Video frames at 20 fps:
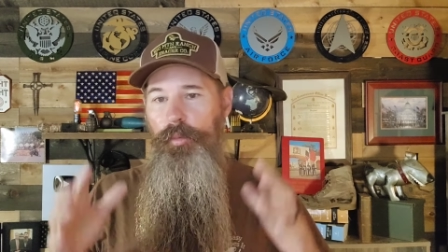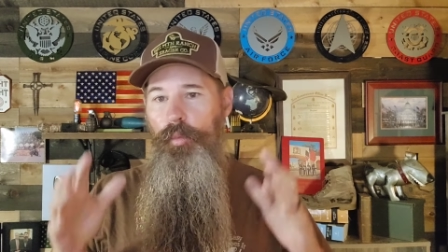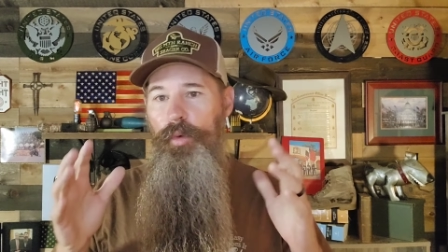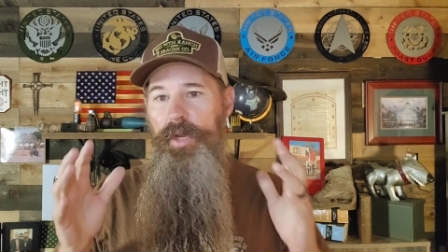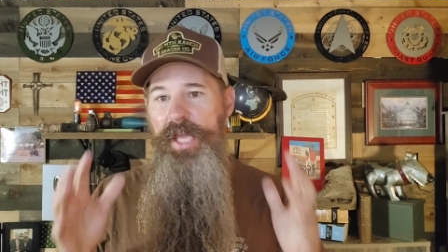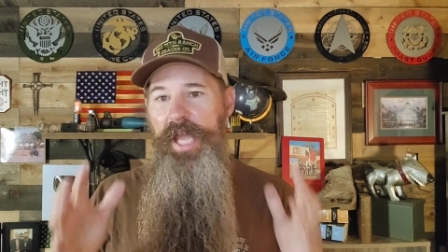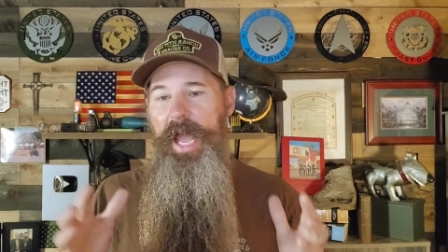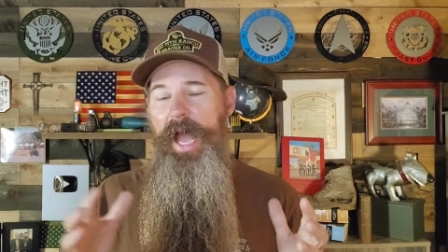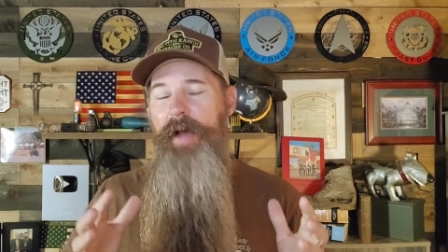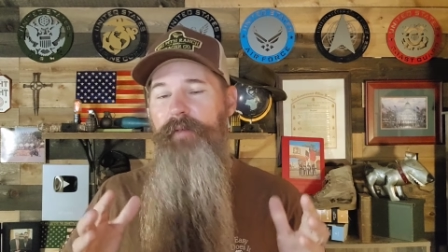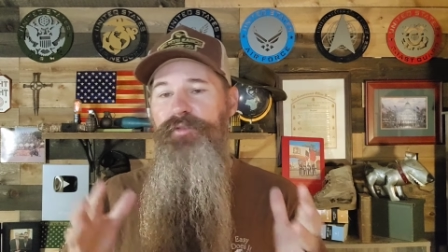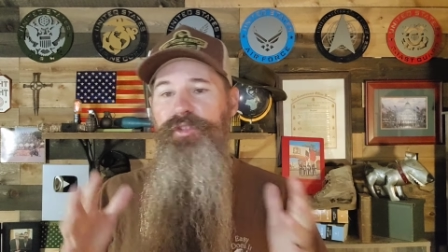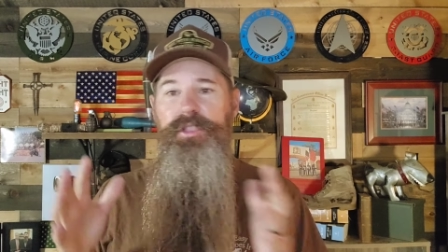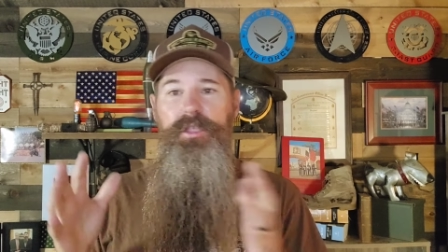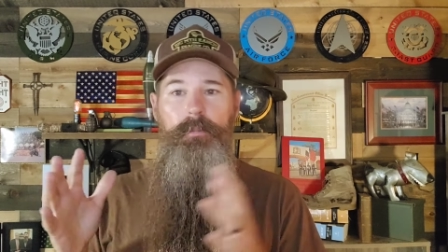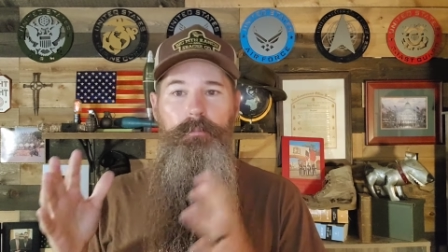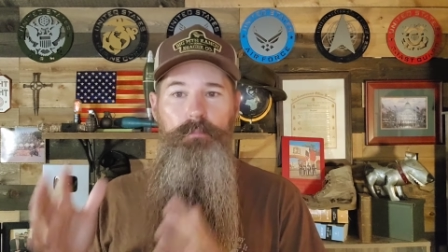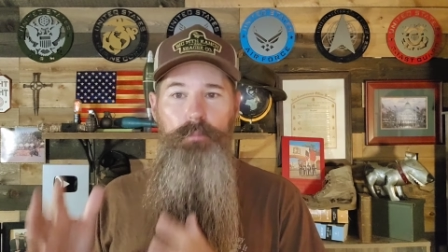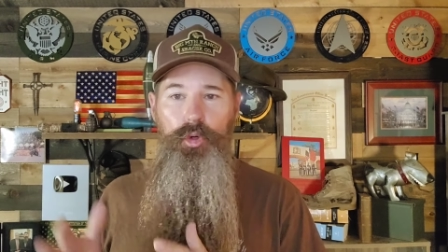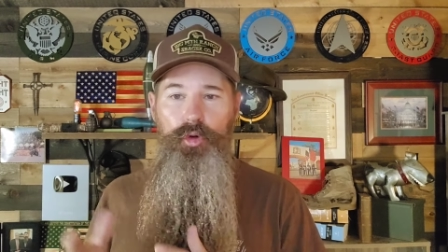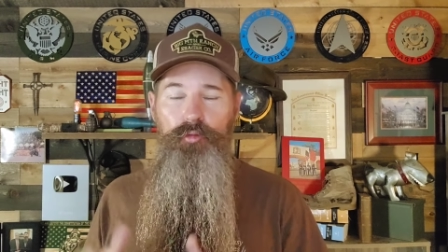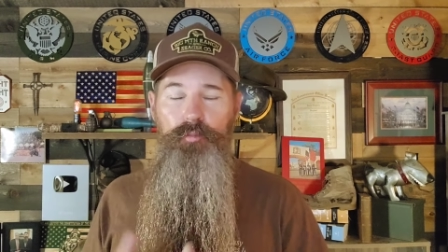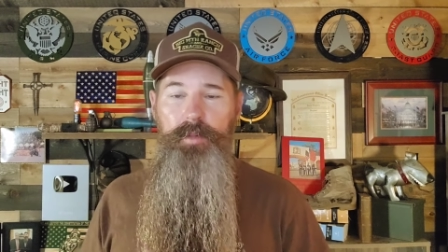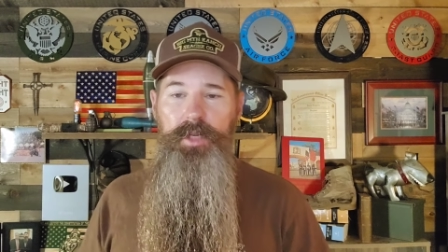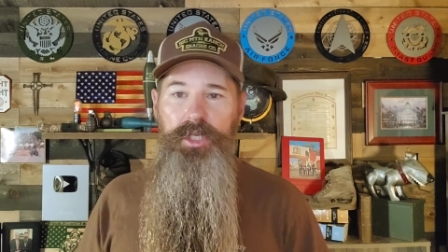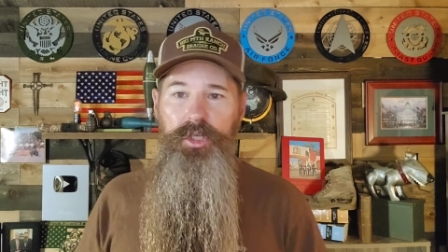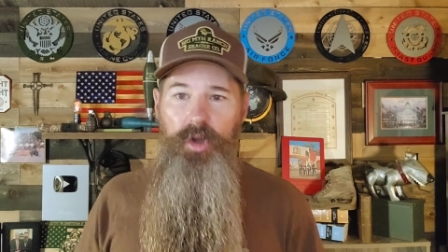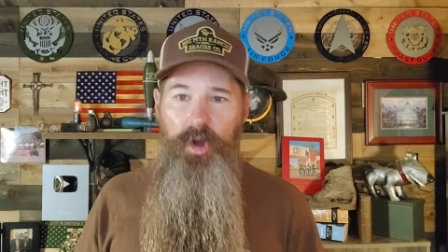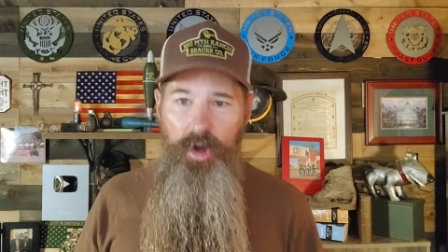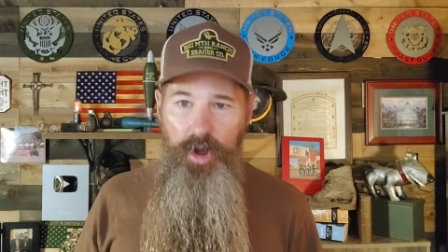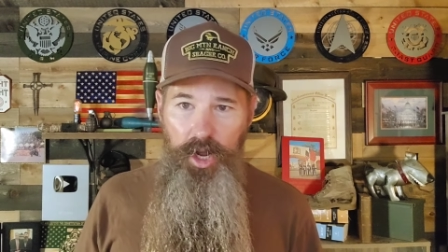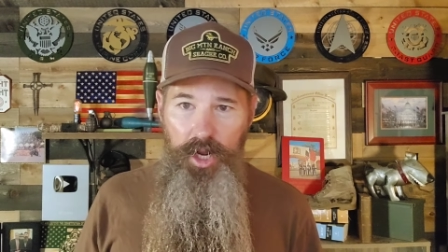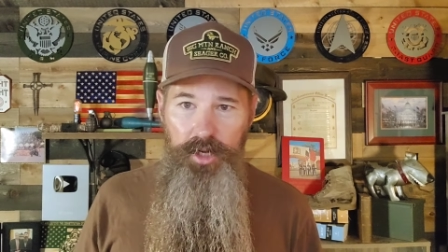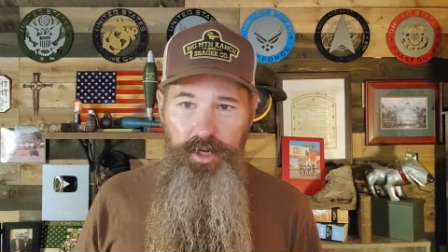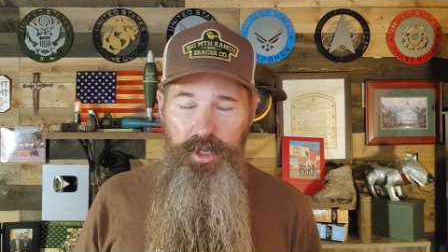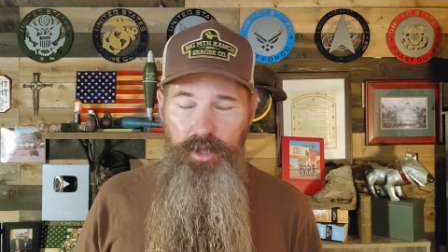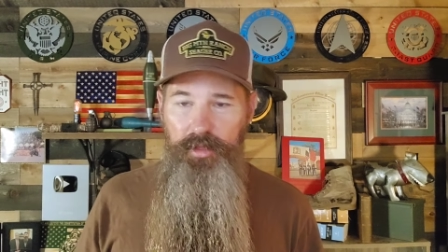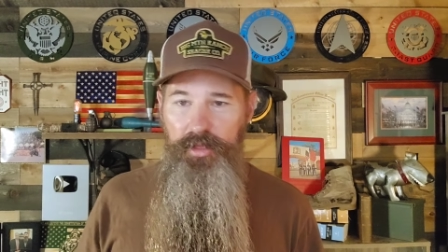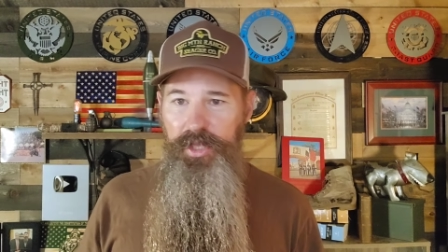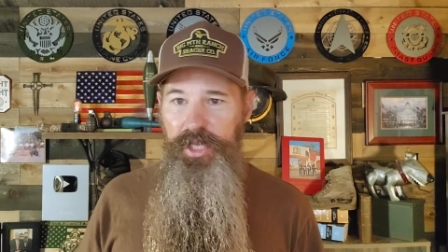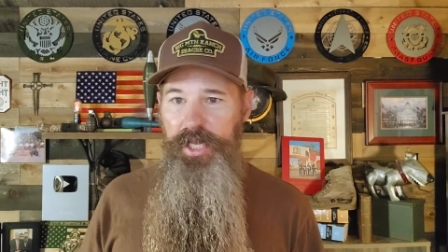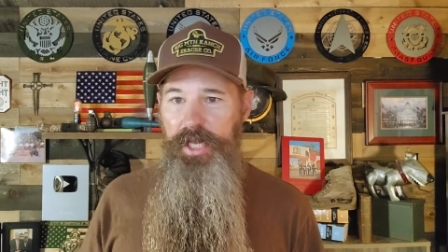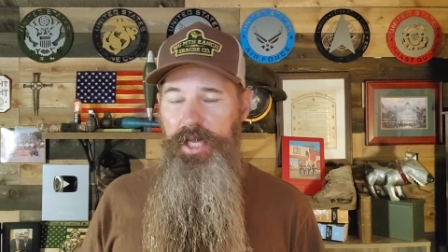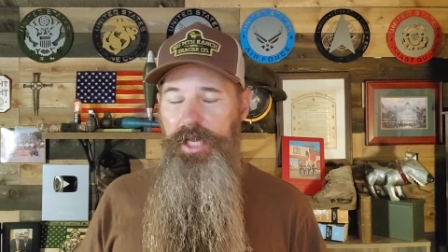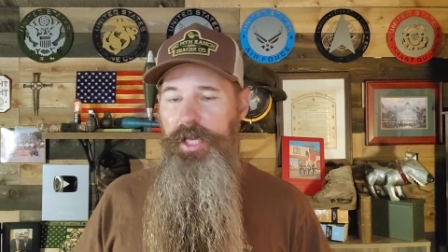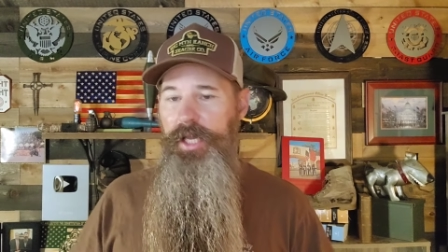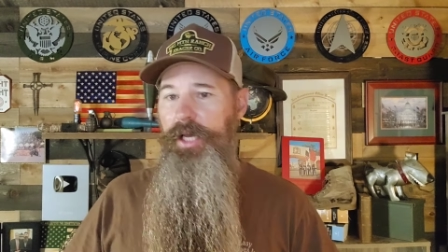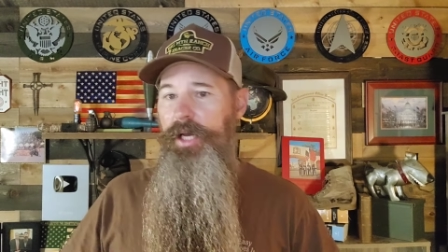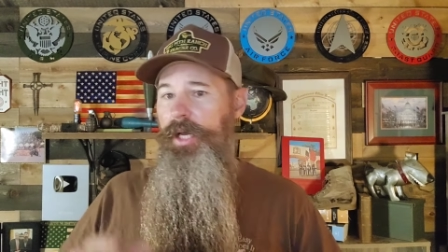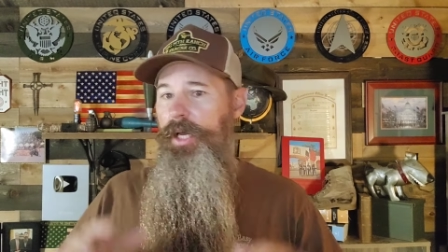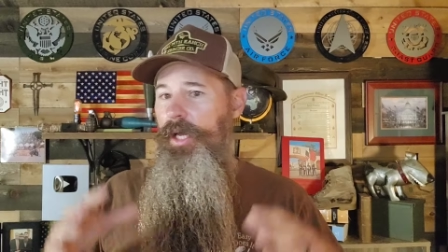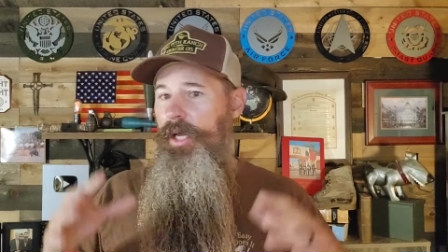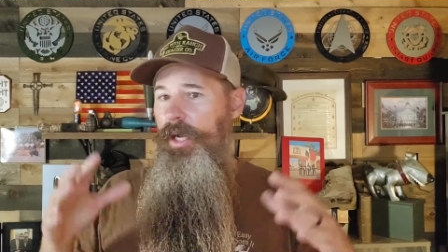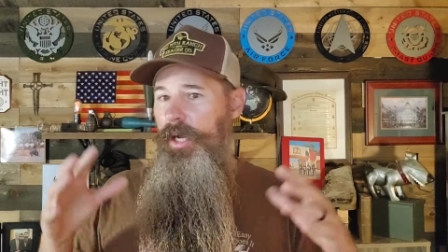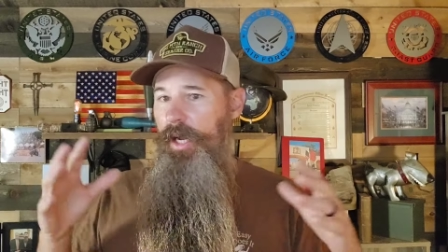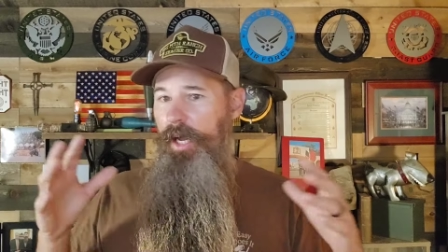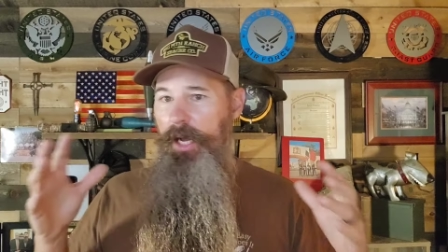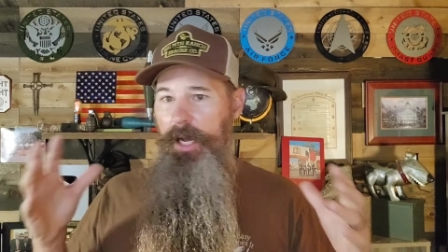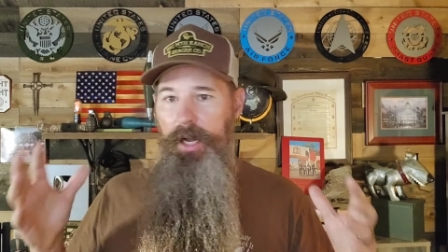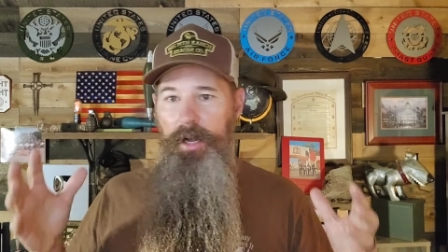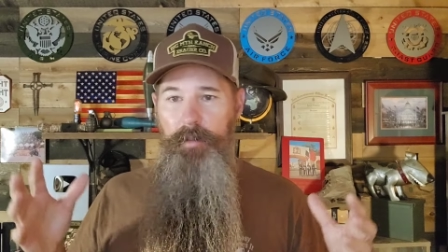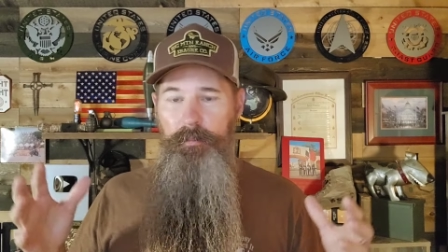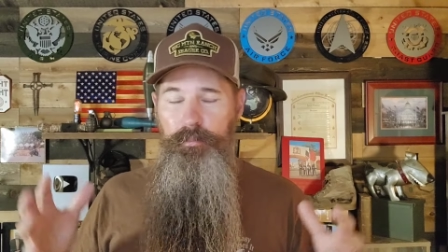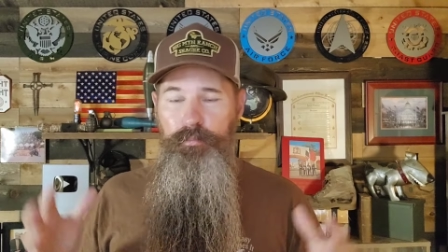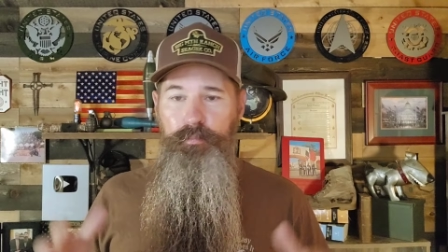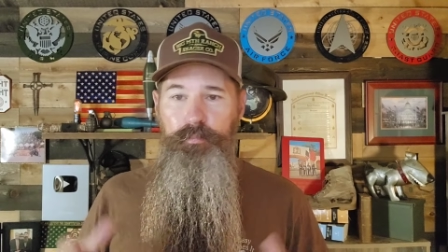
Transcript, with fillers: We have some movement on the uh,